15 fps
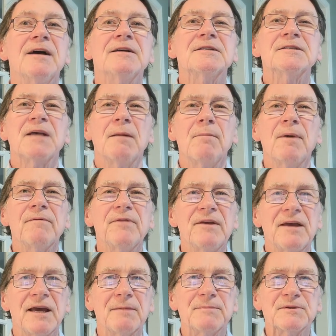some of the
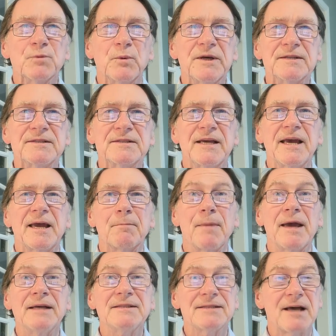hymns we sing
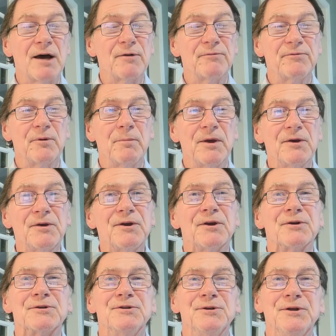may sound
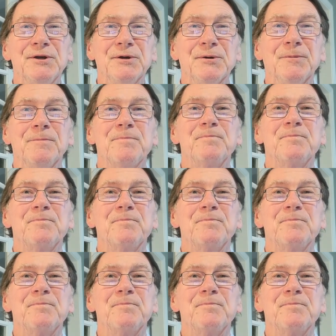familiar to you.